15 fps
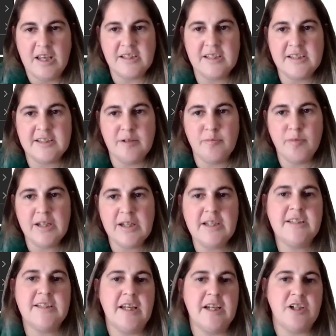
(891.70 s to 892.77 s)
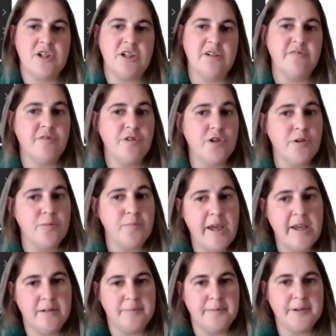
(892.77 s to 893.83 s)
There's a similar section for your
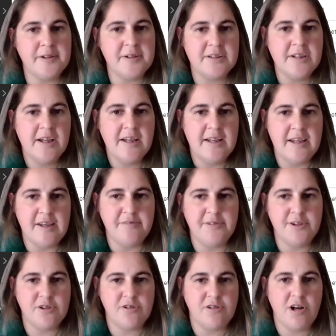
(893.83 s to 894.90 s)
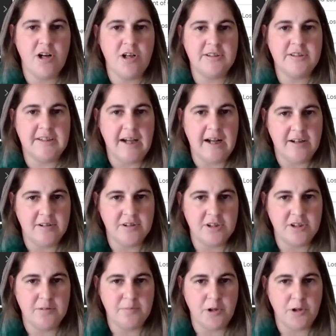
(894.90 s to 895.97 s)
payables. If you scroll down
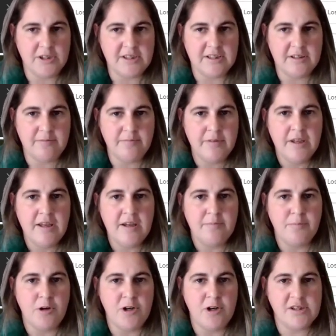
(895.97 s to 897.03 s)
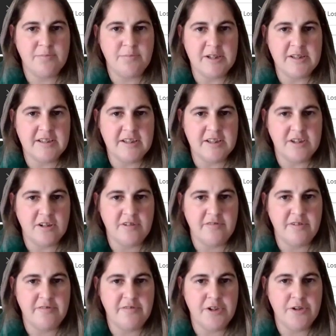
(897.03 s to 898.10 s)
to the bottom, past business
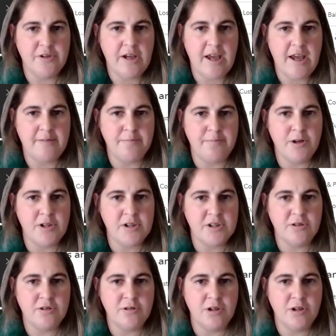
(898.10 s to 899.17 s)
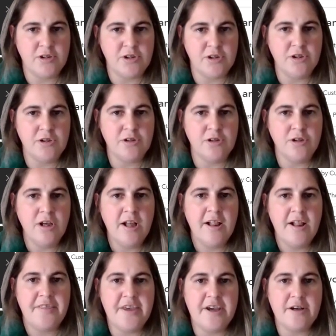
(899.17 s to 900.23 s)
overview and past who owes you,
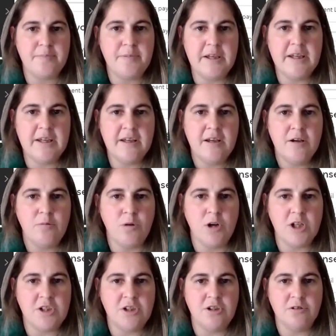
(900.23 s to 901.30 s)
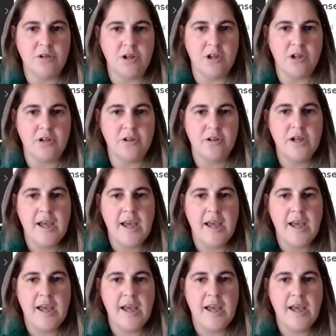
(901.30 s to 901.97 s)
there'll be what you owe.